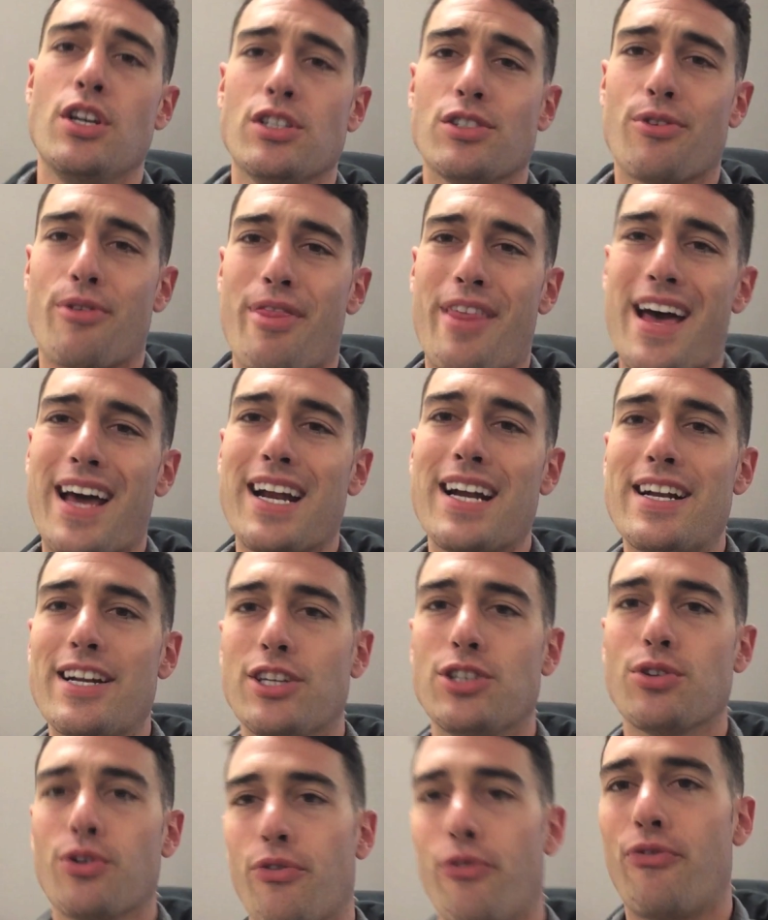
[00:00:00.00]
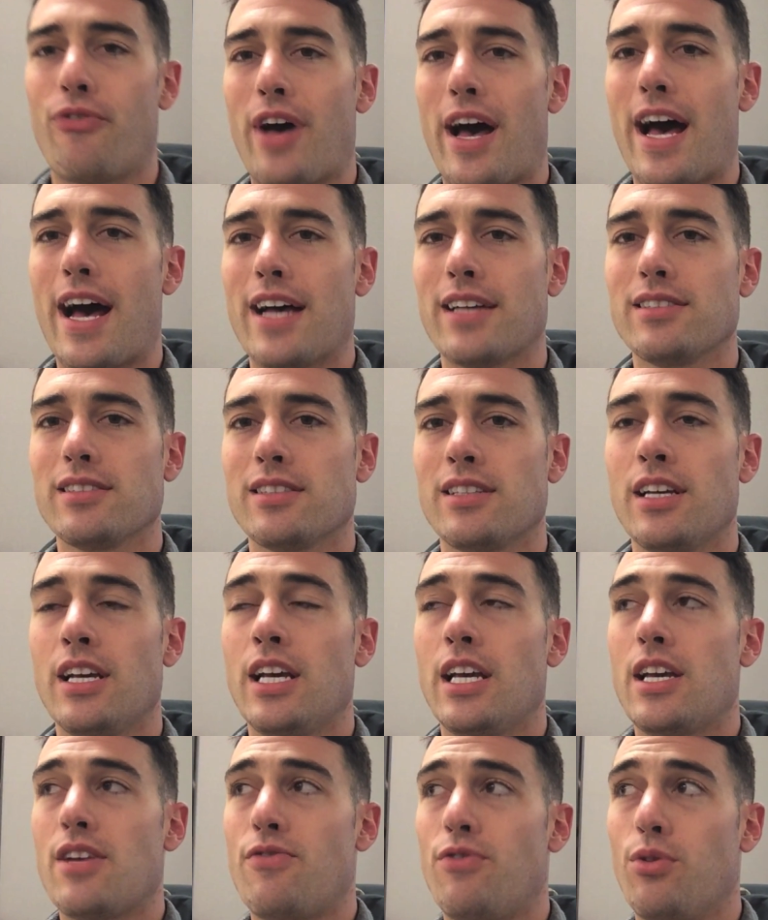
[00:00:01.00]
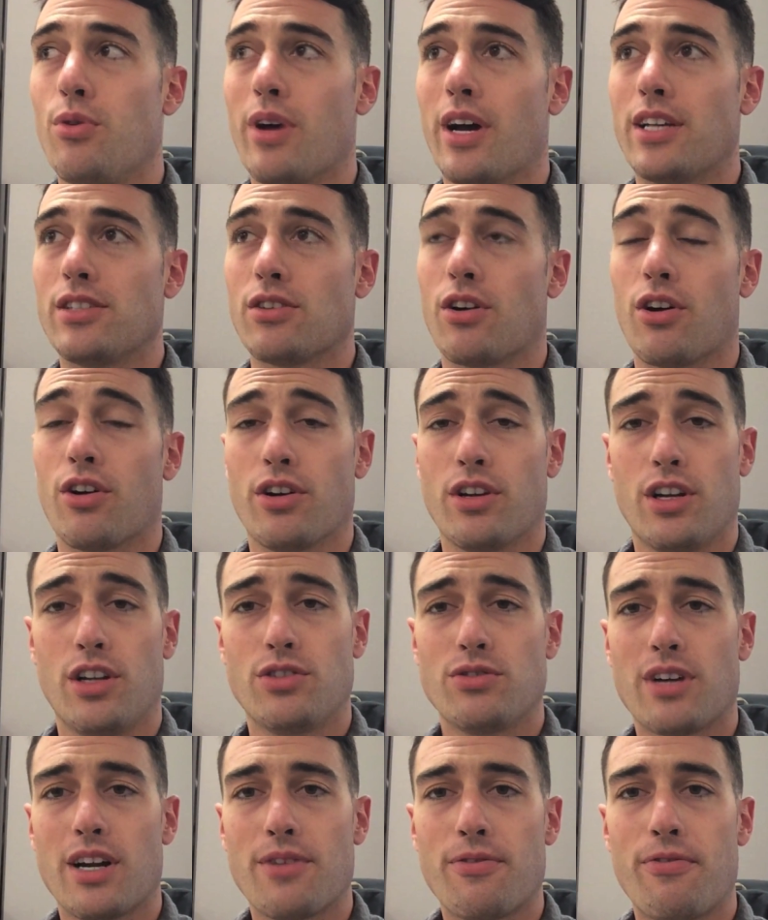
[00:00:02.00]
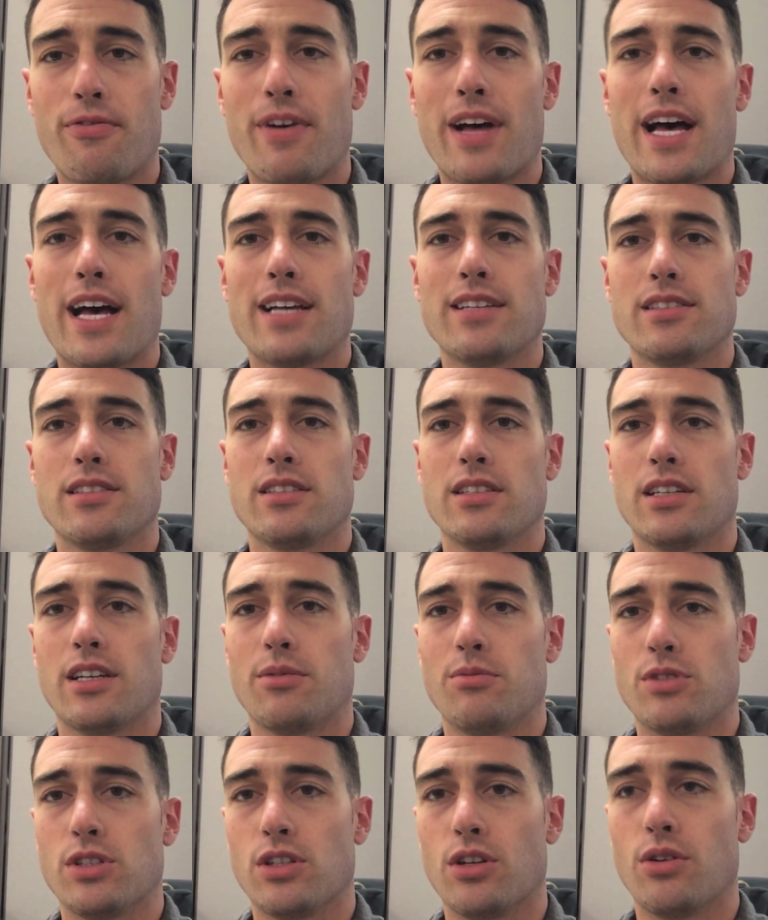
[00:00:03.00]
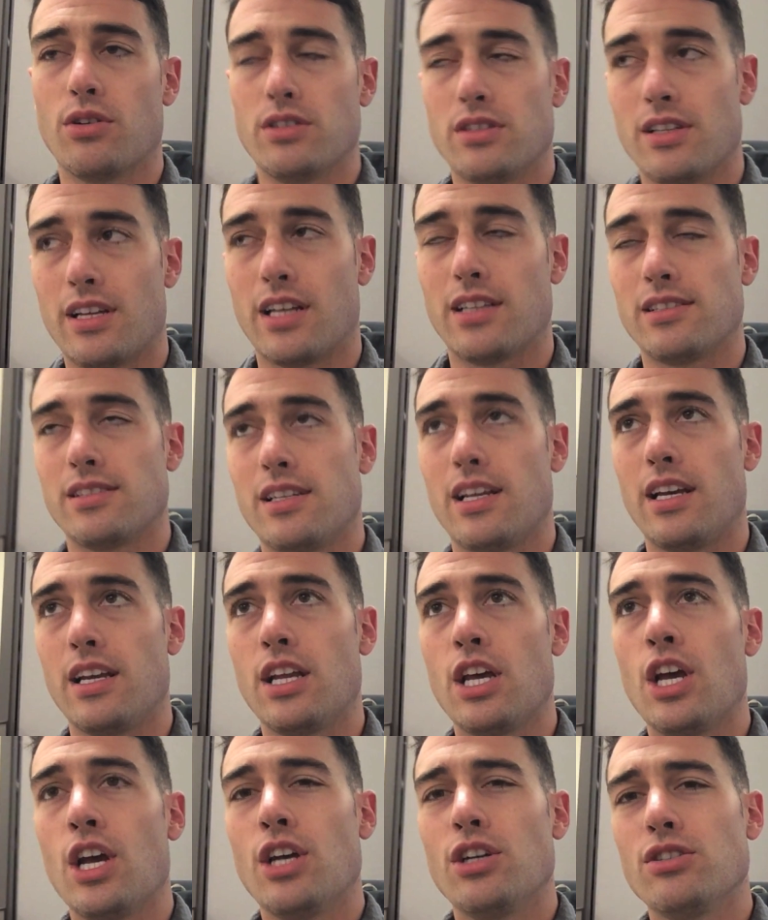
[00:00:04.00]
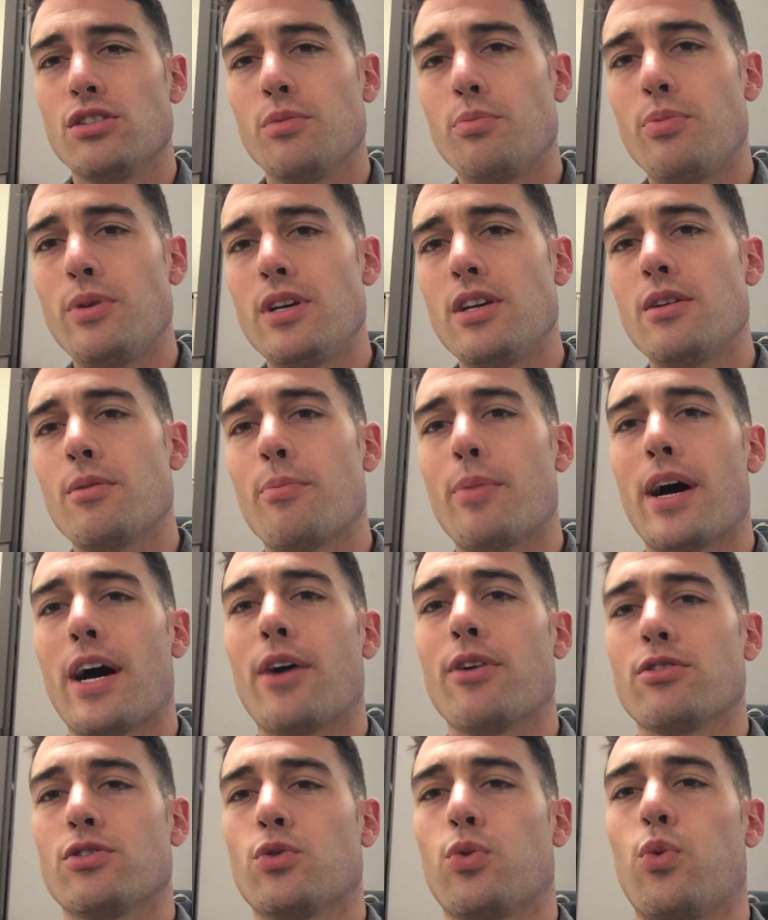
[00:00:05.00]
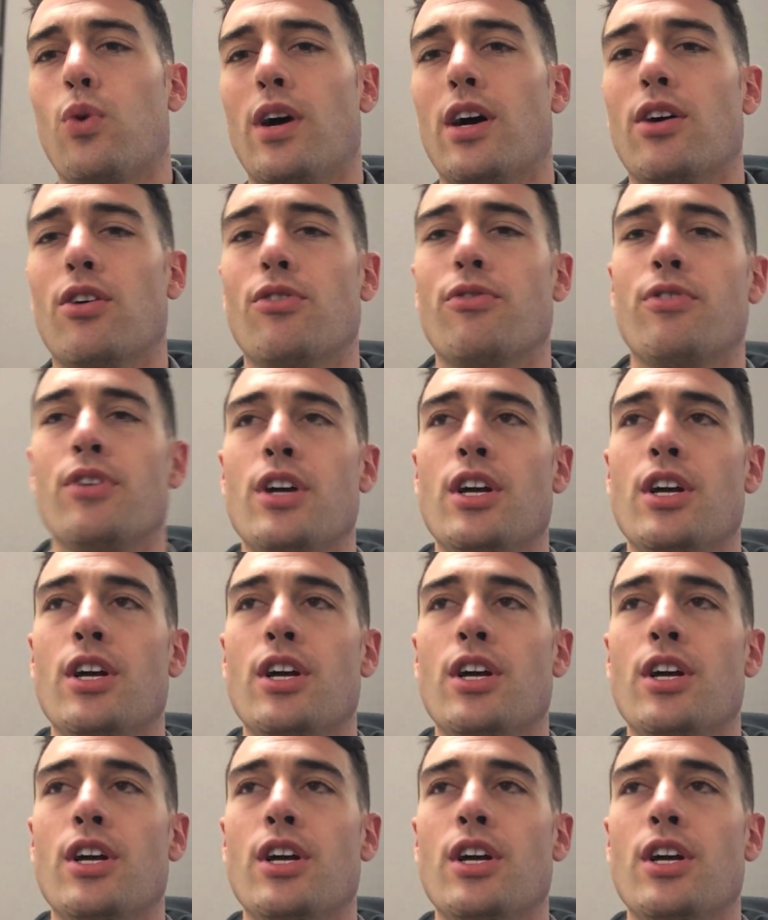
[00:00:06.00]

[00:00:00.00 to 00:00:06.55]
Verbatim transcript: So that initial fast, if you guys are going to try to fast to go into that state, should be about 12